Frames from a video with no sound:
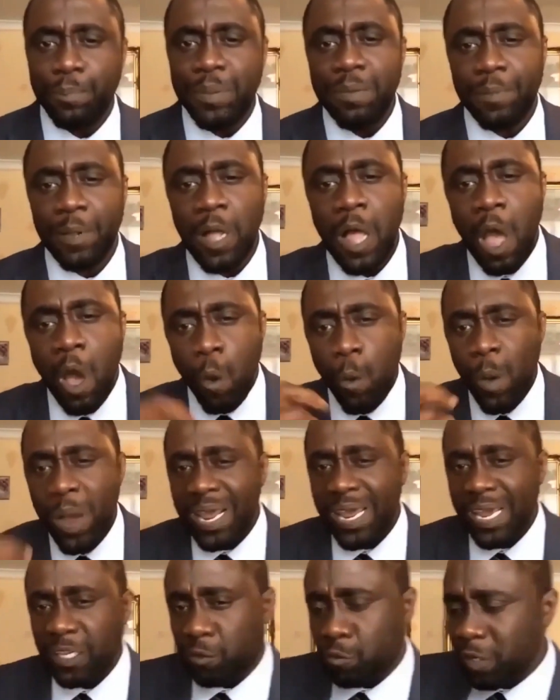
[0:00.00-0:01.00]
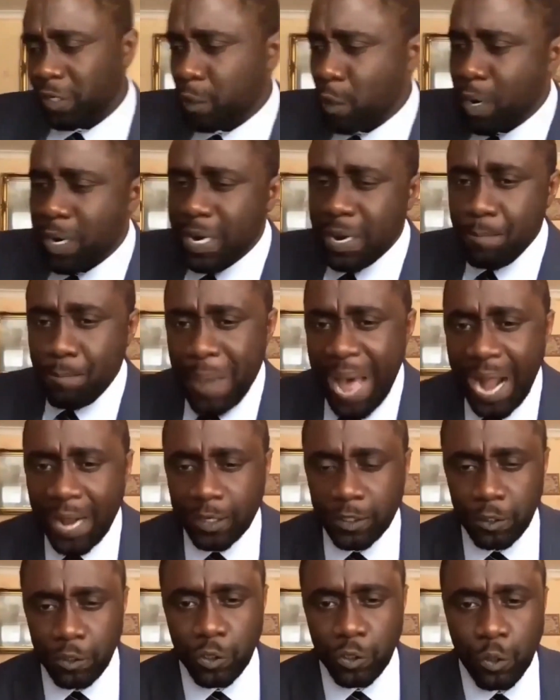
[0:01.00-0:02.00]
people, whether it's returning back
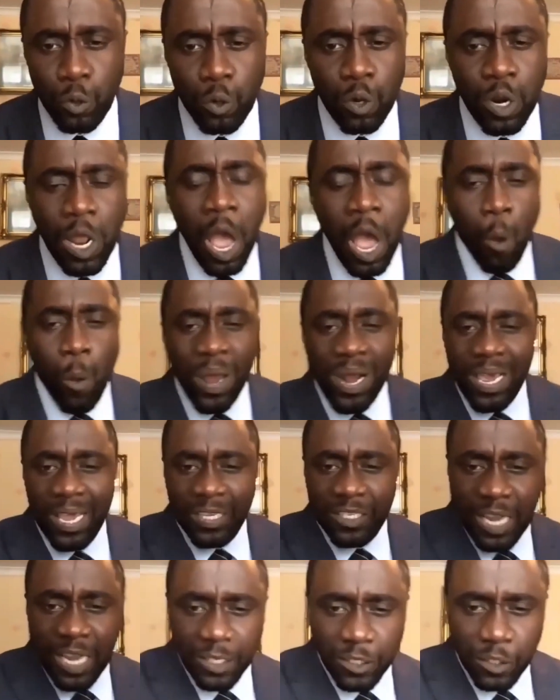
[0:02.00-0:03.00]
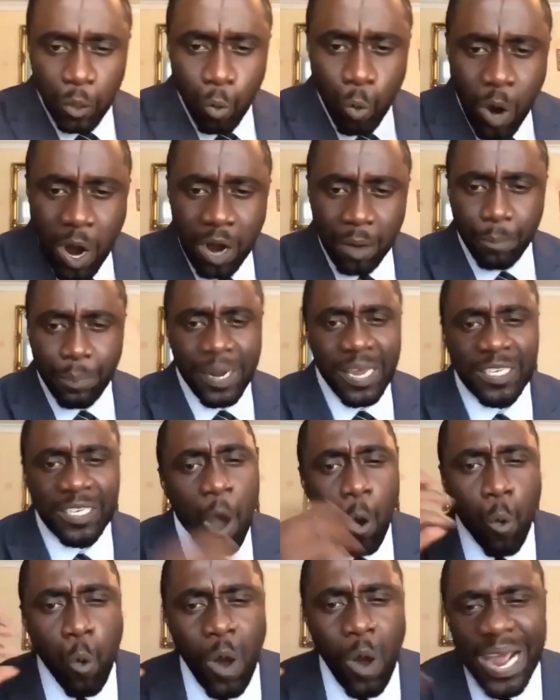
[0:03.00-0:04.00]
to school, whether it's at your workplace,
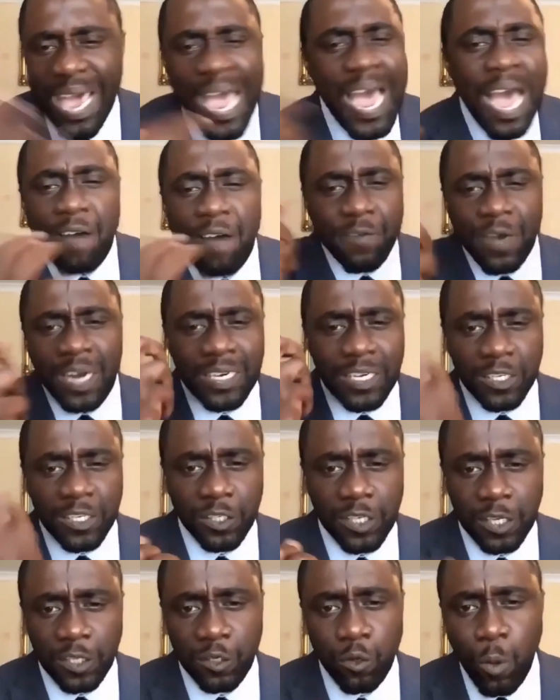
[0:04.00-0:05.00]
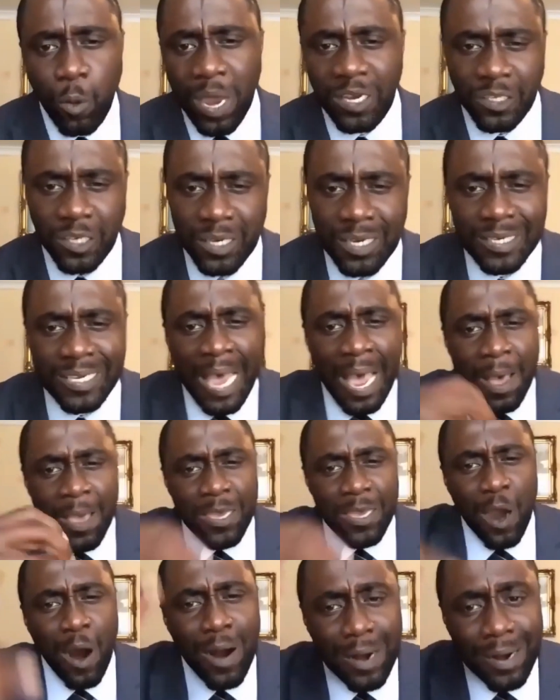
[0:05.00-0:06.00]
whatever the situation is,
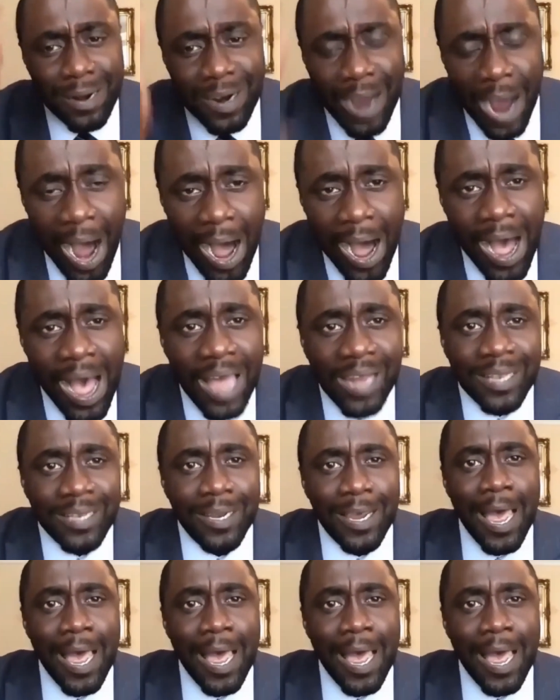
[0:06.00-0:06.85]
your God